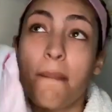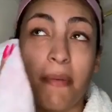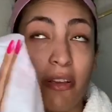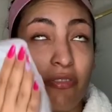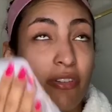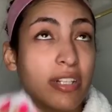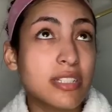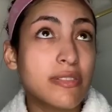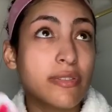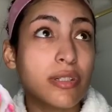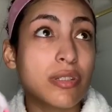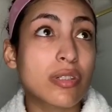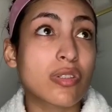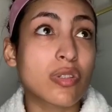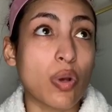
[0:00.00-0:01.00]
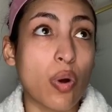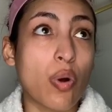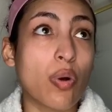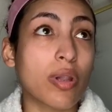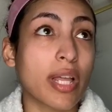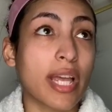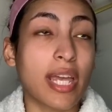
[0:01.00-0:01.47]
My face feels so
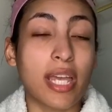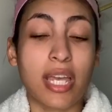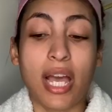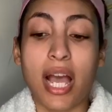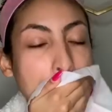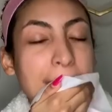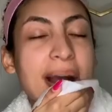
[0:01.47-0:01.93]
like